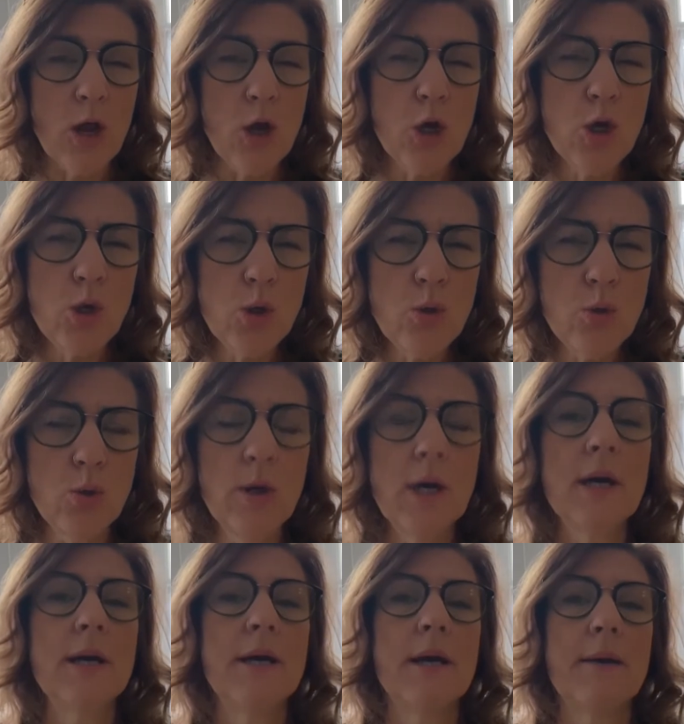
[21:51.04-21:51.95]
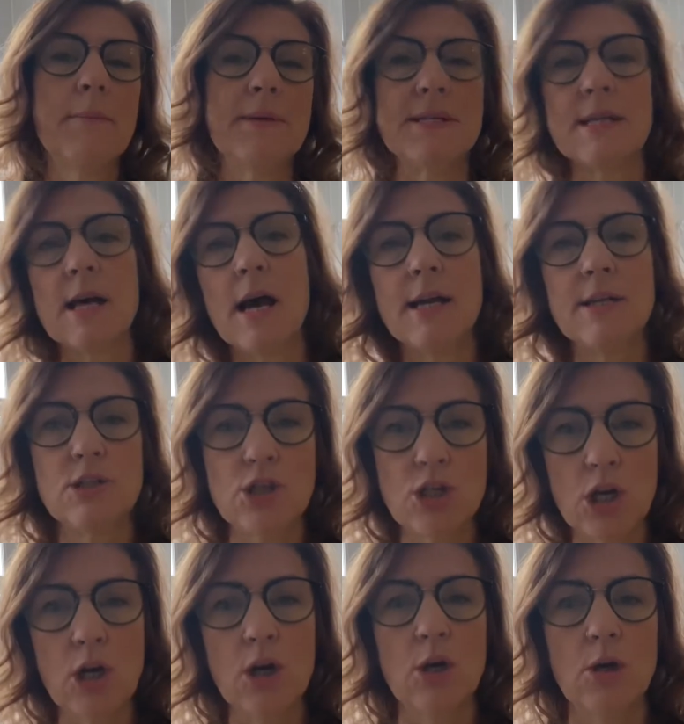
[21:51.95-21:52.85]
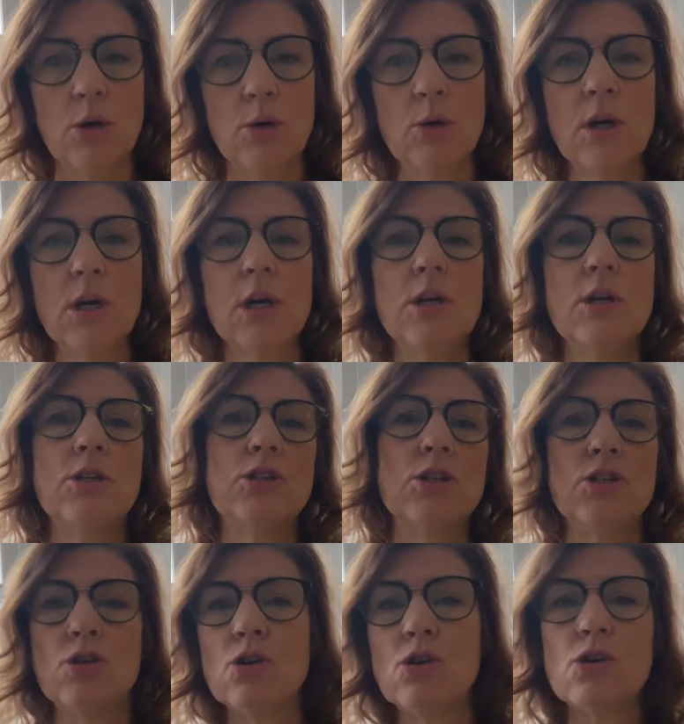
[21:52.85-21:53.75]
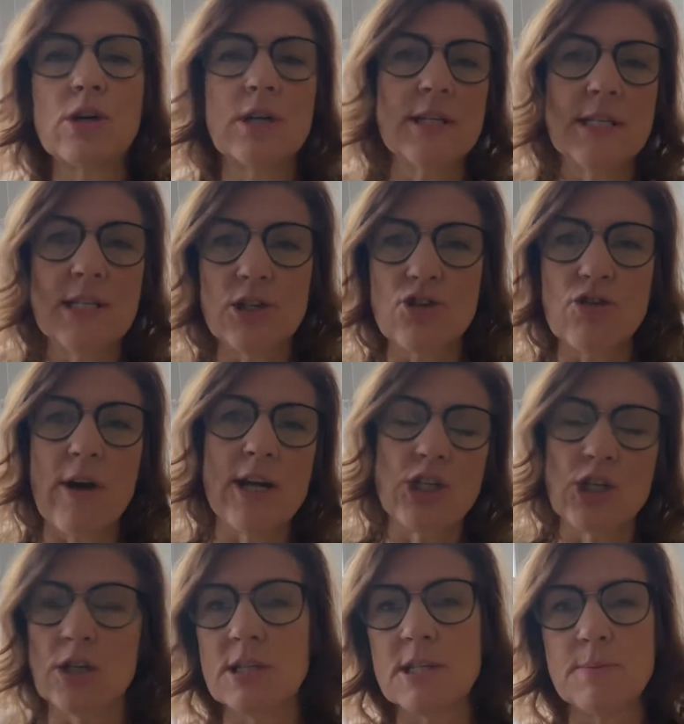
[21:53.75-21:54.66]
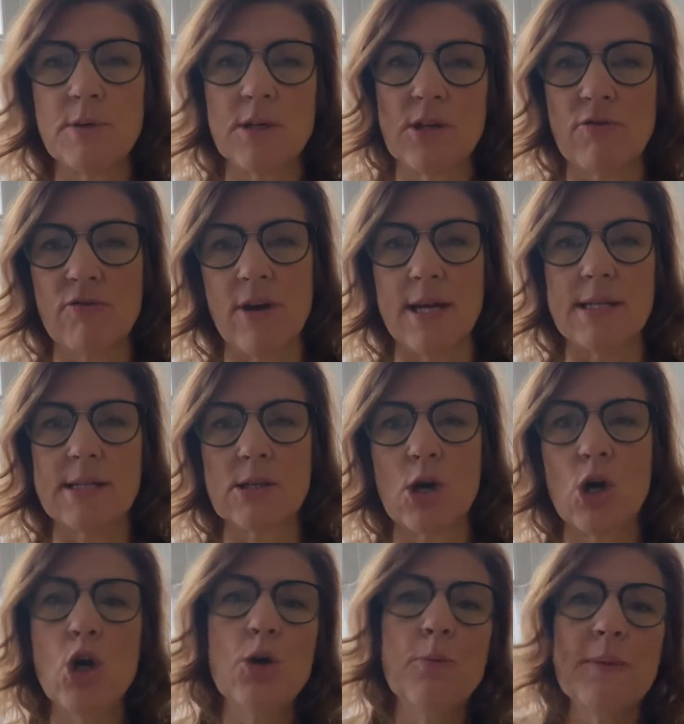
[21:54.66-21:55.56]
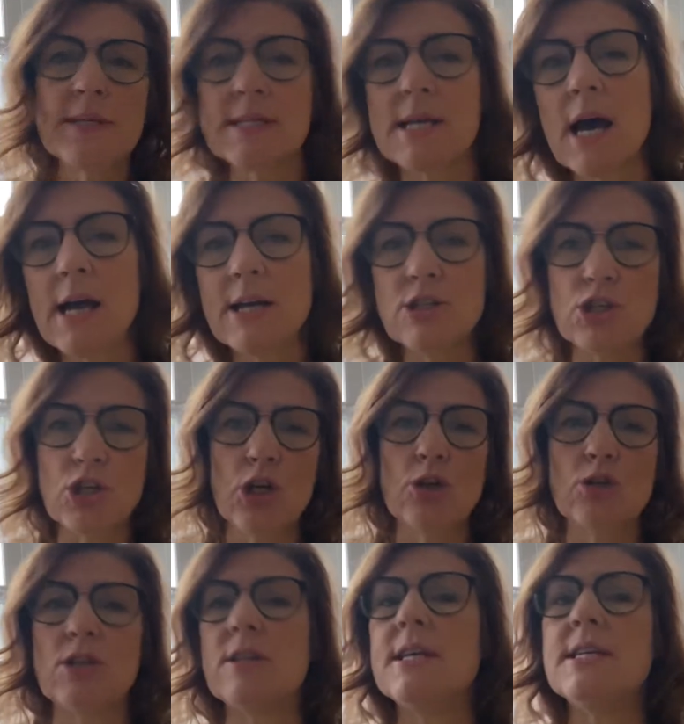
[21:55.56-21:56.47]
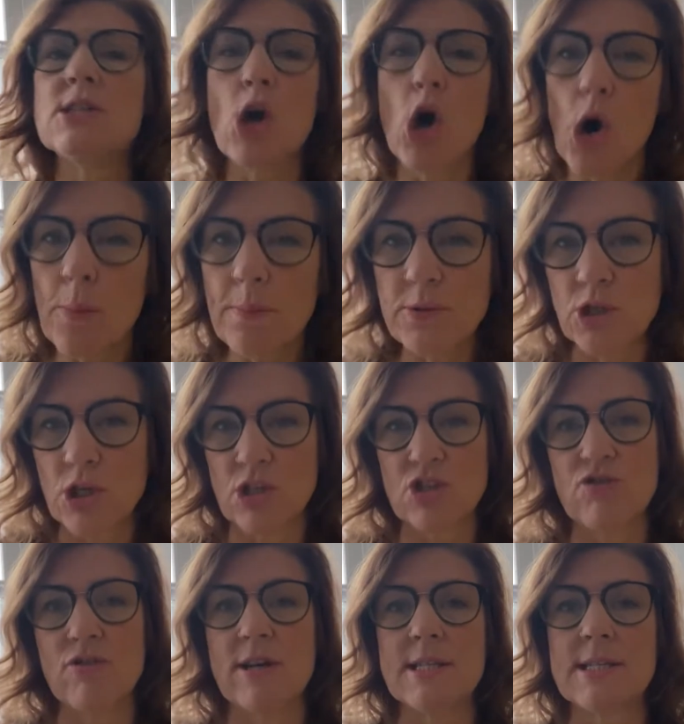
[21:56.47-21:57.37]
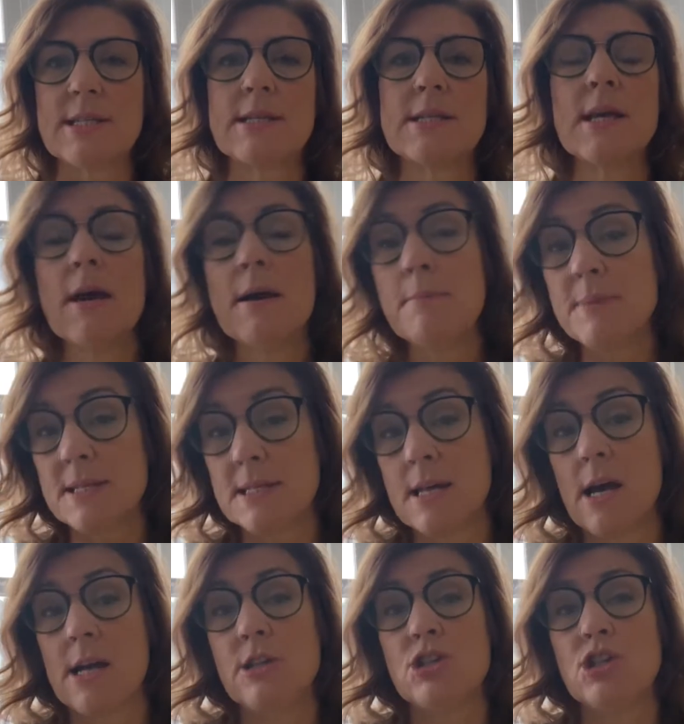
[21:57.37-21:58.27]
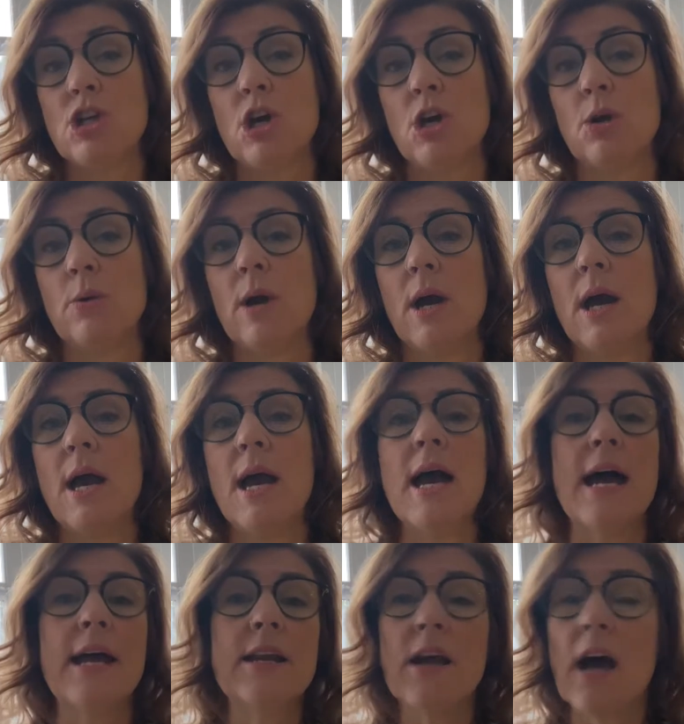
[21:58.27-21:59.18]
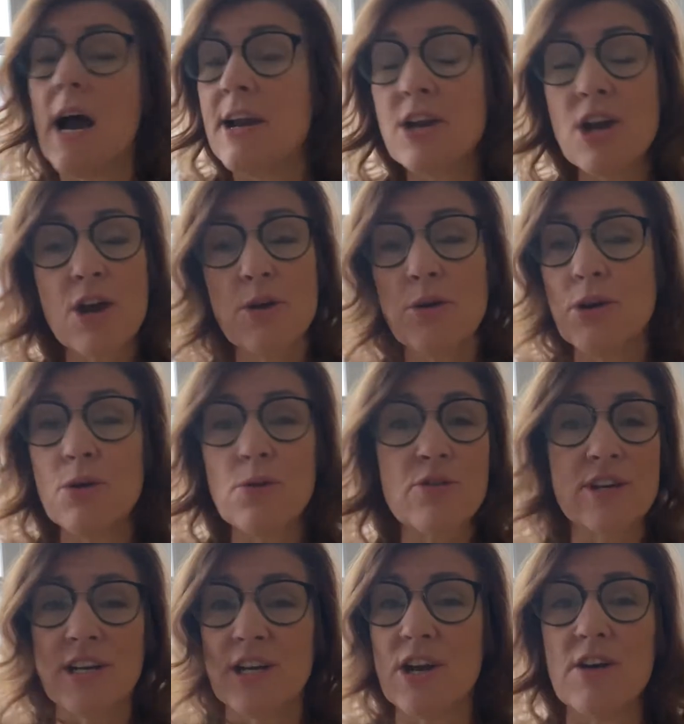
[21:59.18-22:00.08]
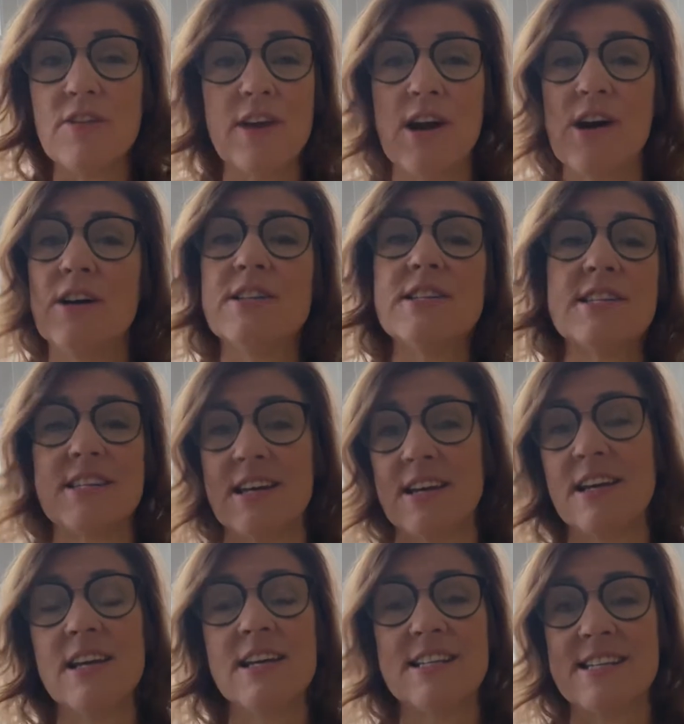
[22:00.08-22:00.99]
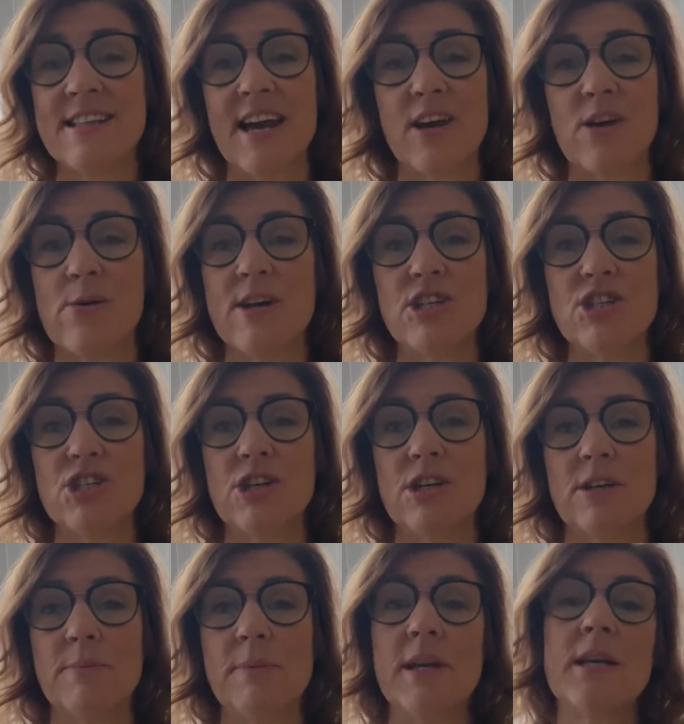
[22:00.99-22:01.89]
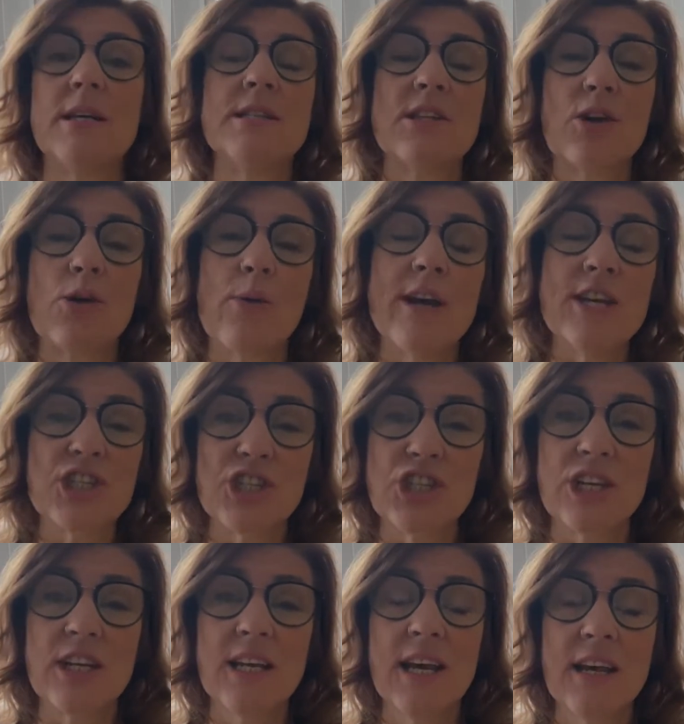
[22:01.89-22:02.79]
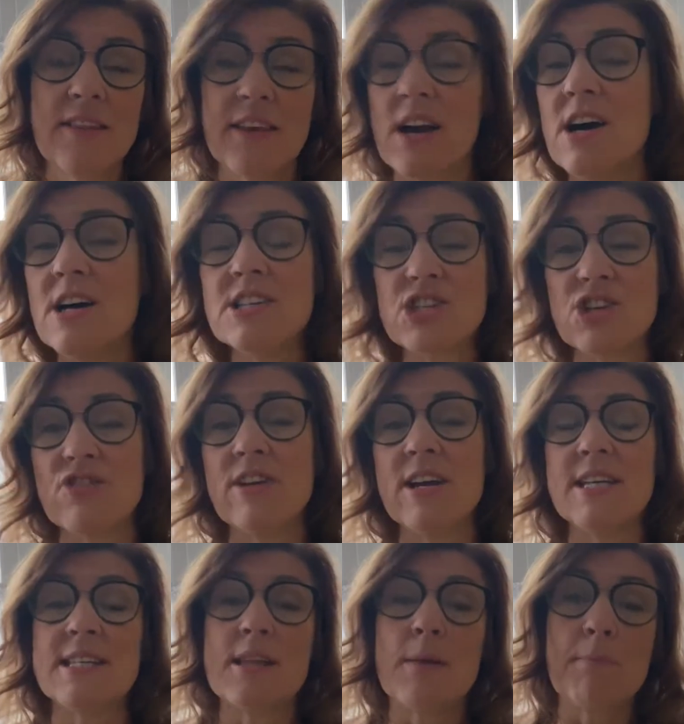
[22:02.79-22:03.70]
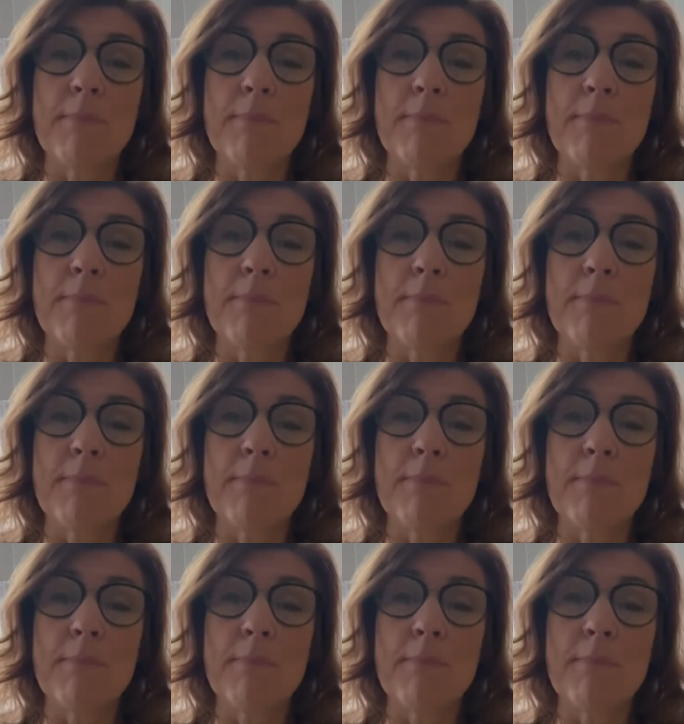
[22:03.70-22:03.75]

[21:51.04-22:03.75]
Who besides you does your considerations put at risk? Who besides you do these options risks besides you? And I know you already know the answer to that question, because the answer is the